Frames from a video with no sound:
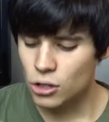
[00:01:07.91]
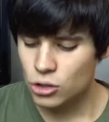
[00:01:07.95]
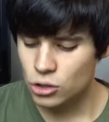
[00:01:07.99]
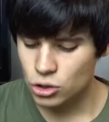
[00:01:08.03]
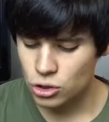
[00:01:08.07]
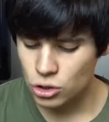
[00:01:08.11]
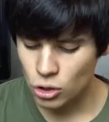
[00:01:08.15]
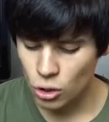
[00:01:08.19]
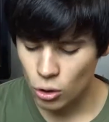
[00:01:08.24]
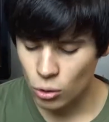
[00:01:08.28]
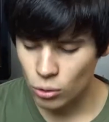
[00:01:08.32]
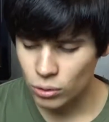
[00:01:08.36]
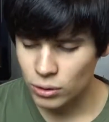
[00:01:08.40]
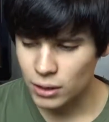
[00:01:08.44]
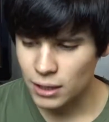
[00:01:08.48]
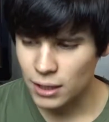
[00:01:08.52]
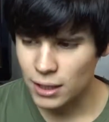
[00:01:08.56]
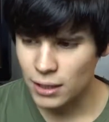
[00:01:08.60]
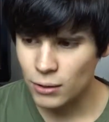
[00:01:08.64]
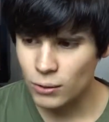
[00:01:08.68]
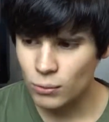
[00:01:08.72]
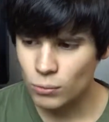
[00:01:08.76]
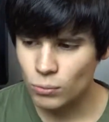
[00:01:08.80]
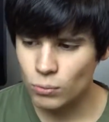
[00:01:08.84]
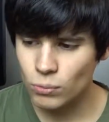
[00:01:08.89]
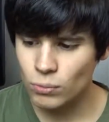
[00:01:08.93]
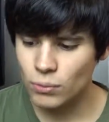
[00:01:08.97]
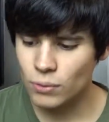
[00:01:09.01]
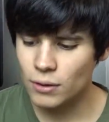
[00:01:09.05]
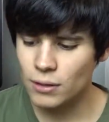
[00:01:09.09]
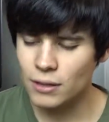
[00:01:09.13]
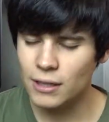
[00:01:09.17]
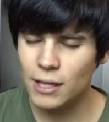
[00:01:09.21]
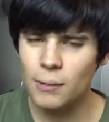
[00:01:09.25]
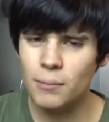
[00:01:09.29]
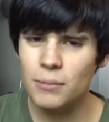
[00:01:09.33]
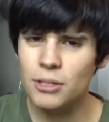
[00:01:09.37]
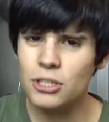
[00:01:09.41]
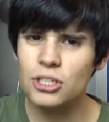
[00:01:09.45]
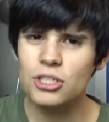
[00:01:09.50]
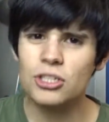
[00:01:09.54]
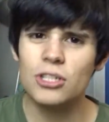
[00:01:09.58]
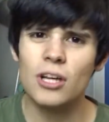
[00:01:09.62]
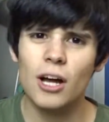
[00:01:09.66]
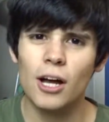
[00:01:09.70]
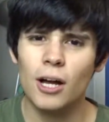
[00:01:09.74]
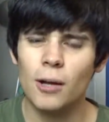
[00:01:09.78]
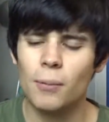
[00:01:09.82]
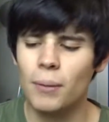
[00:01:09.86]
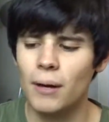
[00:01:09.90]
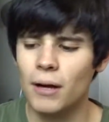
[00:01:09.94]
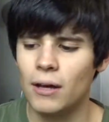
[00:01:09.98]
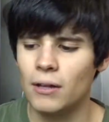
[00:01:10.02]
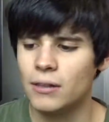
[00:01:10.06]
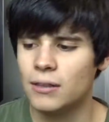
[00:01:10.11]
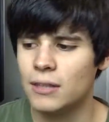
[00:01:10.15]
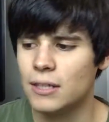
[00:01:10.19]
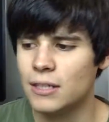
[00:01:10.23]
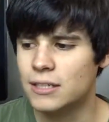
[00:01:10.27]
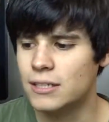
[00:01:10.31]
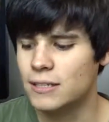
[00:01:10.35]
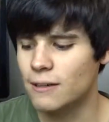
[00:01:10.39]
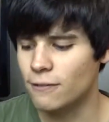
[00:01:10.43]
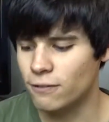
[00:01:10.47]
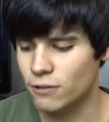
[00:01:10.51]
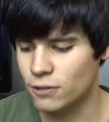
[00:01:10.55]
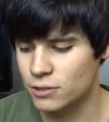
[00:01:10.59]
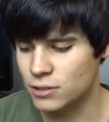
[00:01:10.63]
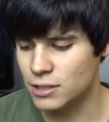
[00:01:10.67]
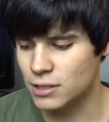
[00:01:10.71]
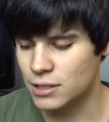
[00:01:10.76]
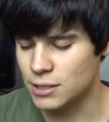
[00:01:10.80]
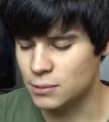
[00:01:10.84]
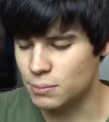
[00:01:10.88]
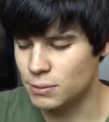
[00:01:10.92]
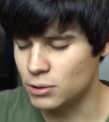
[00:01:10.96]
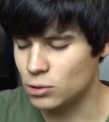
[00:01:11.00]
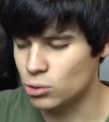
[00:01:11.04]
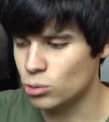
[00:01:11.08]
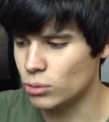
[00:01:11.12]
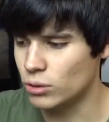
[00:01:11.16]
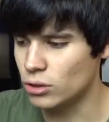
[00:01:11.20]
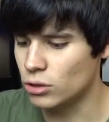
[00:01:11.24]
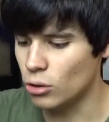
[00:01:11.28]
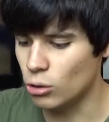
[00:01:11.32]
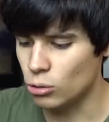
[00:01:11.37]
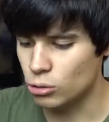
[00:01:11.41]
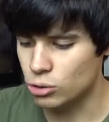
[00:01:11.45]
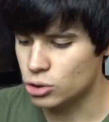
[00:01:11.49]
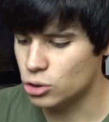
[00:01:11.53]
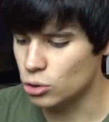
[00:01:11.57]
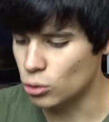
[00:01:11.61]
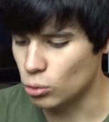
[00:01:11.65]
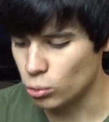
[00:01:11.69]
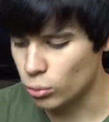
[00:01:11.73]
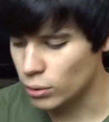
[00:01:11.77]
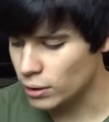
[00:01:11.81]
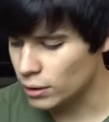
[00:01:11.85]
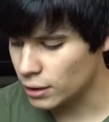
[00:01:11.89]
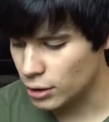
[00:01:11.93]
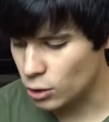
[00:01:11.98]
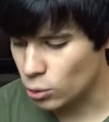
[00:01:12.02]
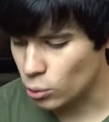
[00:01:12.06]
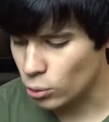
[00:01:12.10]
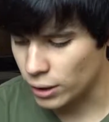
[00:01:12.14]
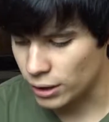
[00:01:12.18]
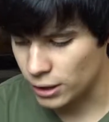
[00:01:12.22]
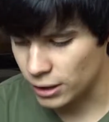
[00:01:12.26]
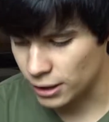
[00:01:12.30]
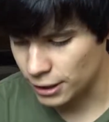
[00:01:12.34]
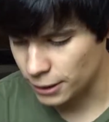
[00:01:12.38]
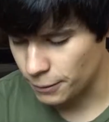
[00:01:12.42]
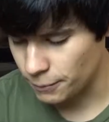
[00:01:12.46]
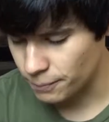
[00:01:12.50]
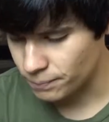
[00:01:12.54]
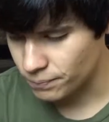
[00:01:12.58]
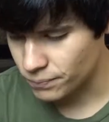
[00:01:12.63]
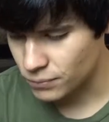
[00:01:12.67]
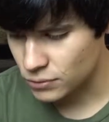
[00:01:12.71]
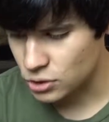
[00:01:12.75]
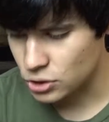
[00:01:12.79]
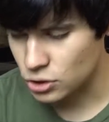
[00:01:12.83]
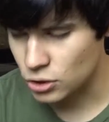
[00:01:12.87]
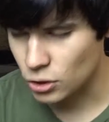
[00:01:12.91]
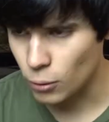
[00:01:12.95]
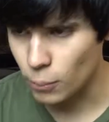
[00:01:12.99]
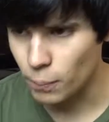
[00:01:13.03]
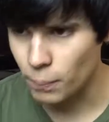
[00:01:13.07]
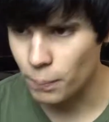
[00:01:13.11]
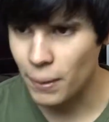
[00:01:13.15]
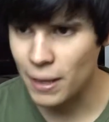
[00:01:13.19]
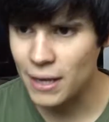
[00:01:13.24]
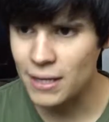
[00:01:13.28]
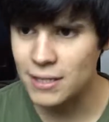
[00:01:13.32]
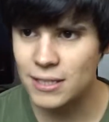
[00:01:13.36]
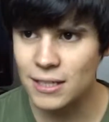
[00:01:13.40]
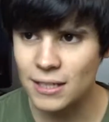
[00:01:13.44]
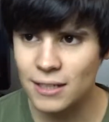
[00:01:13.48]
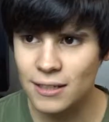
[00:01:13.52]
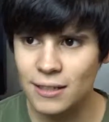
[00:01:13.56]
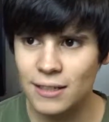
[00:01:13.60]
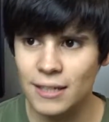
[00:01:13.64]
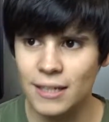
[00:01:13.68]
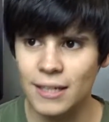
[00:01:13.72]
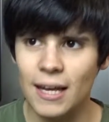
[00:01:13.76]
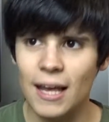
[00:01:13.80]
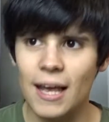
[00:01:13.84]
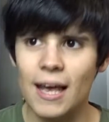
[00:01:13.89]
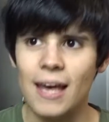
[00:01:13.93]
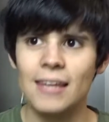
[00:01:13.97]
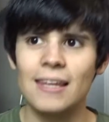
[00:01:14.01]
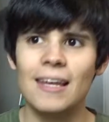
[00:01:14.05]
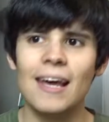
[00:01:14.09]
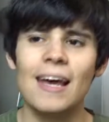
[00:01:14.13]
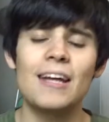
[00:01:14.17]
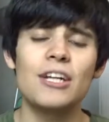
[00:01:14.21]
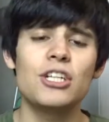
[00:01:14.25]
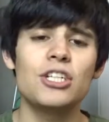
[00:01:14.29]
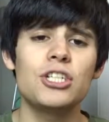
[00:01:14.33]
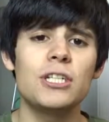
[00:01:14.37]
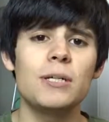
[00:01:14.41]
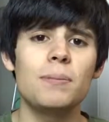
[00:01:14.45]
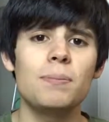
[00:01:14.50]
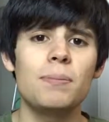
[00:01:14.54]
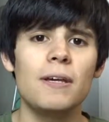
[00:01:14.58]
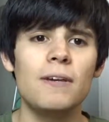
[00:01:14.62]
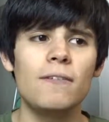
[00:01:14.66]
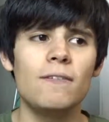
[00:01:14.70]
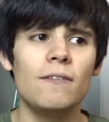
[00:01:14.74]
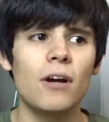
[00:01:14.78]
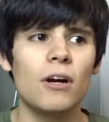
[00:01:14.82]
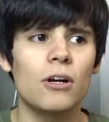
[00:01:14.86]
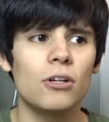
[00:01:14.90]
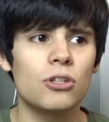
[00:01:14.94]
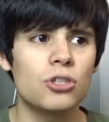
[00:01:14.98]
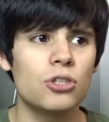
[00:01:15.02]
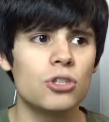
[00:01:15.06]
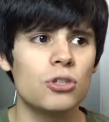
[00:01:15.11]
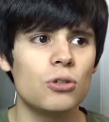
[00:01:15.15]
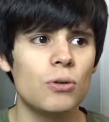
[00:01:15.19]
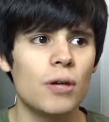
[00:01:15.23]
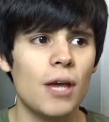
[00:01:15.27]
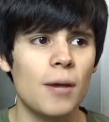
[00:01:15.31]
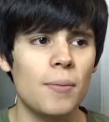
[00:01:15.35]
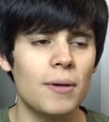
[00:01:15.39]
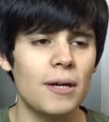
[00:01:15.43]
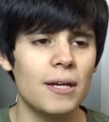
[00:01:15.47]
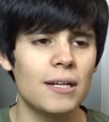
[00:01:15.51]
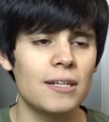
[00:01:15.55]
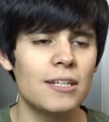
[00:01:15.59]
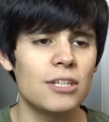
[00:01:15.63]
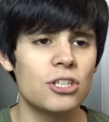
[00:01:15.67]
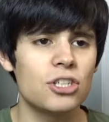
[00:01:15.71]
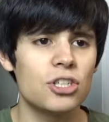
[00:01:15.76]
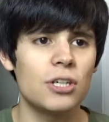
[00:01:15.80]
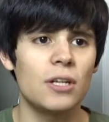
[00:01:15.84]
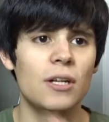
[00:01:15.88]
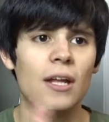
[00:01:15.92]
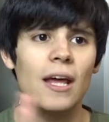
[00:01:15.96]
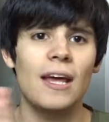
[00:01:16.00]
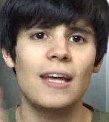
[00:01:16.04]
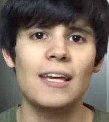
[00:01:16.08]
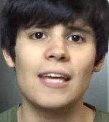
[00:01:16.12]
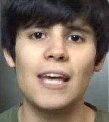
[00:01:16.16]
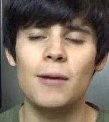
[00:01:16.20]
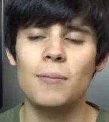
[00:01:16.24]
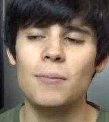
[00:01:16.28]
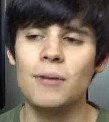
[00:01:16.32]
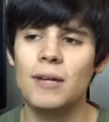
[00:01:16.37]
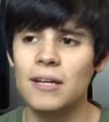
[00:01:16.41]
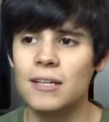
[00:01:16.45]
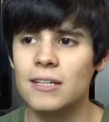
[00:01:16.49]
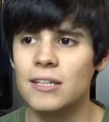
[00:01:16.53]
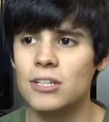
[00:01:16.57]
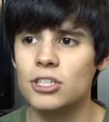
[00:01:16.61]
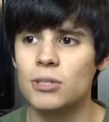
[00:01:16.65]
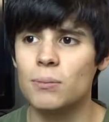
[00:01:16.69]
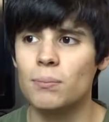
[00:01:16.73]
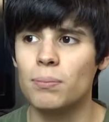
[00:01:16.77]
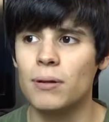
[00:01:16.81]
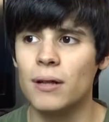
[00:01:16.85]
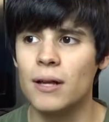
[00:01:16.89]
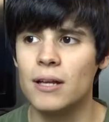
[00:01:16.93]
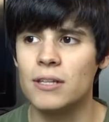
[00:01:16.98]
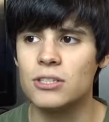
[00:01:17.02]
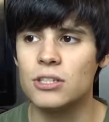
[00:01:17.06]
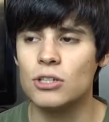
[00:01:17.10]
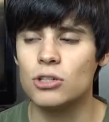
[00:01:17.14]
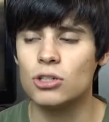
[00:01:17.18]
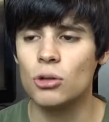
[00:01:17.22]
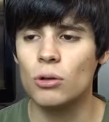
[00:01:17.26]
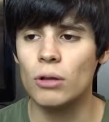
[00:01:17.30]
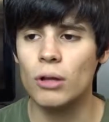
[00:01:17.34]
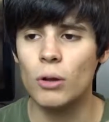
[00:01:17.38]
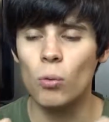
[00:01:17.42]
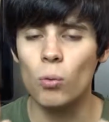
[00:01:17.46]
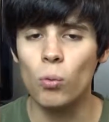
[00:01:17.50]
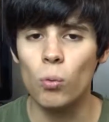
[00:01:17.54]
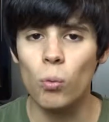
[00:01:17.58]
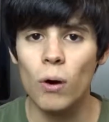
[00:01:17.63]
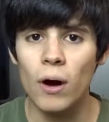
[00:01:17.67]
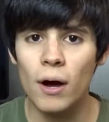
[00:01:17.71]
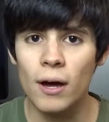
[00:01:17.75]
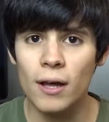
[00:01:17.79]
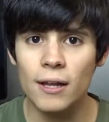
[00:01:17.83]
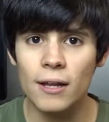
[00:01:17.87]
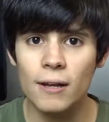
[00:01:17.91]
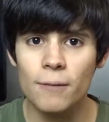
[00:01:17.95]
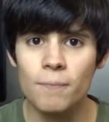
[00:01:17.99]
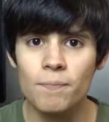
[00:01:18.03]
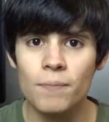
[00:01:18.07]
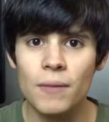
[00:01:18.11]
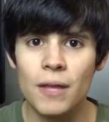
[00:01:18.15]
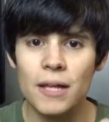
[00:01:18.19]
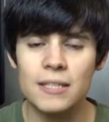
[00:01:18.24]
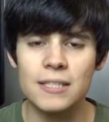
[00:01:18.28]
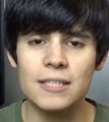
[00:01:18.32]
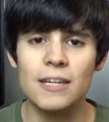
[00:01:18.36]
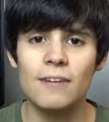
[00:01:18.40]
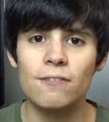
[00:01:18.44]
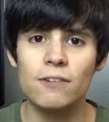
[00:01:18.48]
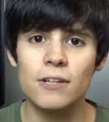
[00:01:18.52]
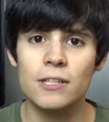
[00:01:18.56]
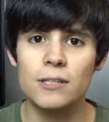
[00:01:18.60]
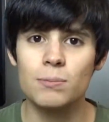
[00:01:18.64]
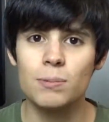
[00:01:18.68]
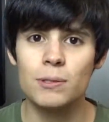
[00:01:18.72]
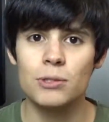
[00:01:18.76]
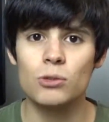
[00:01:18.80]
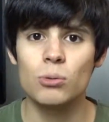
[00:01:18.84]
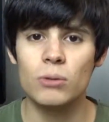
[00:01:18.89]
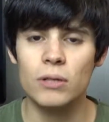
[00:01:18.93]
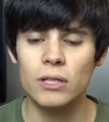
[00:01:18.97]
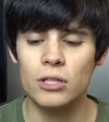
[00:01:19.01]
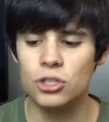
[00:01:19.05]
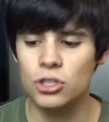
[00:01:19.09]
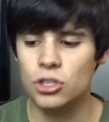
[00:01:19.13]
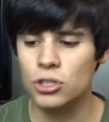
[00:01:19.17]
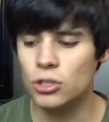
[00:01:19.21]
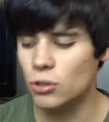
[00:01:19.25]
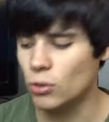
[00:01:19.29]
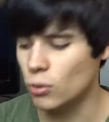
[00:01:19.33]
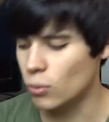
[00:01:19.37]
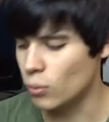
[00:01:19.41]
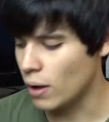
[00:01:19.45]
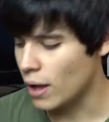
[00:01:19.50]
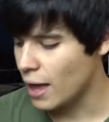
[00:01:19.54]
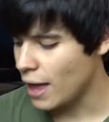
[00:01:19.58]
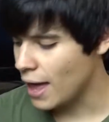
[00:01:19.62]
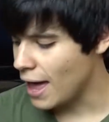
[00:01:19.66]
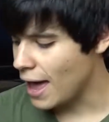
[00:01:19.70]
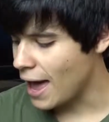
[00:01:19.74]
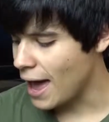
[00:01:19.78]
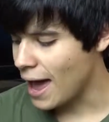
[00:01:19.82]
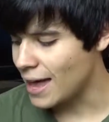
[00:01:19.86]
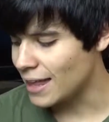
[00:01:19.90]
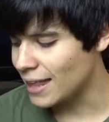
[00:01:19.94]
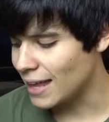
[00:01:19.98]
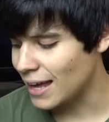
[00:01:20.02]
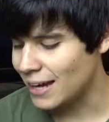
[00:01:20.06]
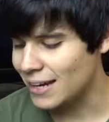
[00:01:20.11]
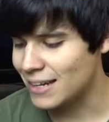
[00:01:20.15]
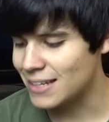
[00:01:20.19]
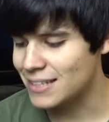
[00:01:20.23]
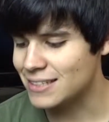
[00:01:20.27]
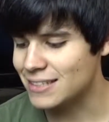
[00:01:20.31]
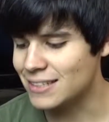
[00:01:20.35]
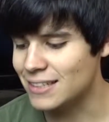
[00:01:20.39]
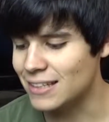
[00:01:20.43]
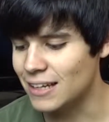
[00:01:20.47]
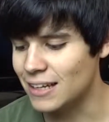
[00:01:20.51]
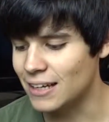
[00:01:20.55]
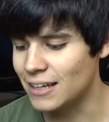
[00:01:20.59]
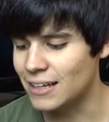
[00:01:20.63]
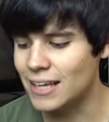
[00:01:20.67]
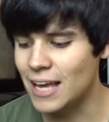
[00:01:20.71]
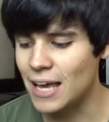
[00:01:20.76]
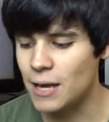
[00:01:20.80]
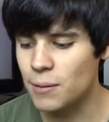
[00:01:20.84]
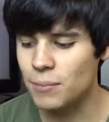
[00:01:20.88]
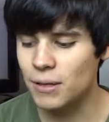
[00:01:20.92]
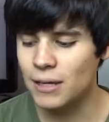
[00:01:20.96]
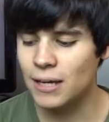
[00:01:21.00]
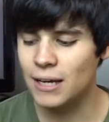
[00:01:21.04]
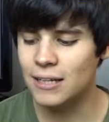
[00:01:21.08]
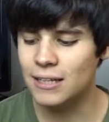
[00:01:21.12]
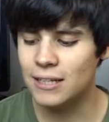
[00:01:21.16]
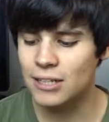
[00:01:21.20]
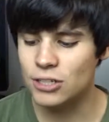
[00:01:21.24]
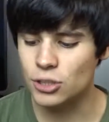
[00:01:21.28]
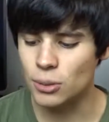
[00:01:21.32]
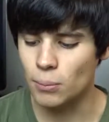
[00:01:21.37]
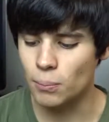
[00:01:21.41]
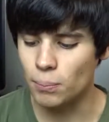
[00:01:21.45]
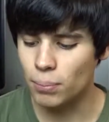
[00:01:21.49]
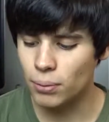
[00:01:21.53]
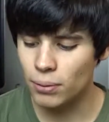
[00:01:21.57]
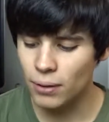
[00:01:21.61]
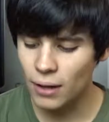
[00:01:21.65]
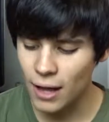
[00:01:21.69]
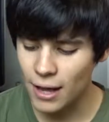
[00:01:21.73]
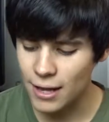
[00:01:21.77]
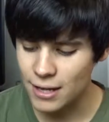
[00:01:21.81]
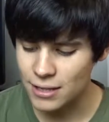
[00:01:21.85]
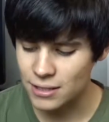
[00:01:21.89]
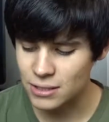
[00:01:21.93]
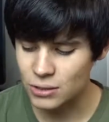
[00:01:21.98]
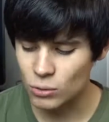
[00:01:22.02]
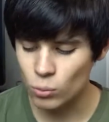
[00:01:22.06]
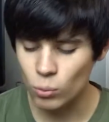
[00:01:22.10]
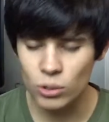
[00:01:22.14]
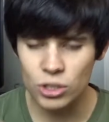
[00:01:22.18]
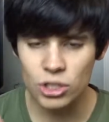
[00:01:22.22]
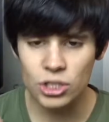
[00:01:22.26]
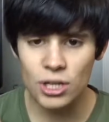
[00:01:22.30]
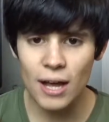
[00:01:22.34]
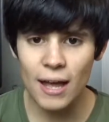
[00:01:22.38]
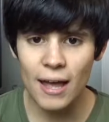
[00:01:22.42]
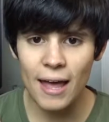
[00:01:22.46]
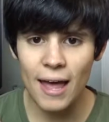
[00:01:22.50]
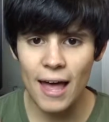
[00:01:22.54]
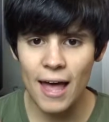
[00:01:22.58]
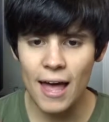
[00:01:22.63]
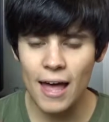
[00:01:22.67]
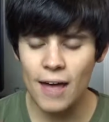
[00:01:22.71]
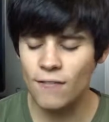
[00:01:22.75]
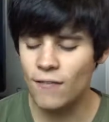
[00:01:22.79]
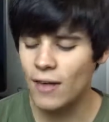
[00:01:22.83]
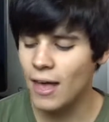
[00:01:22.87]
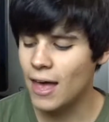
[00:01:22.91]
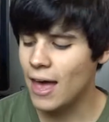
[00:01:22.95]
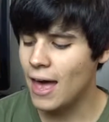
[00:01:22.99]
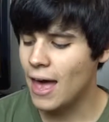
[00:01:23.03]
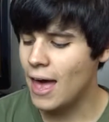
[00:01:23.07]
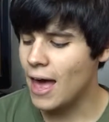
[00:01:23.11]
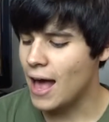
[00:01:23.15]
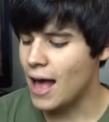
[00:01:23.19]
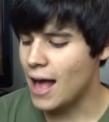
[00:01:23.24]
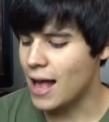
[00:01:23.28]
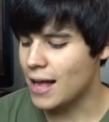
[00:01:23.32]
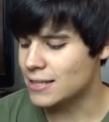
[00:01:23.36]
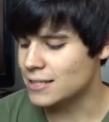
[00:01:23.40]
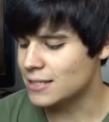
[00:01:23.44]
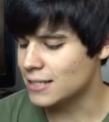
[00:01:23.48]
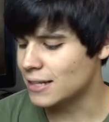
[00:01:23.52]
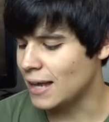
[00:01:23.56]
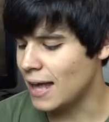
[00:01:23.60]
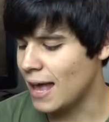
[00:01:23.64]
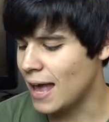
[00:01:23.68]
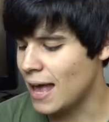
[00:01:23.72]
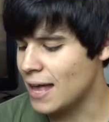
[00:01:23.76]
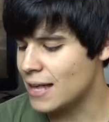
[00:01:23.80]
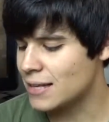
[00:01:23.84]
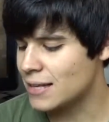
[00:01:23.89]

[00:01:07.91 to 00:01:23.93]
So let me just talk about the differences between those two really quickly. So basically, the HD PVR2 Gaming Edition and Gaming Edition Plus, there's only one difference between the two, and that is the Gaming Edition Plus, which I have, has an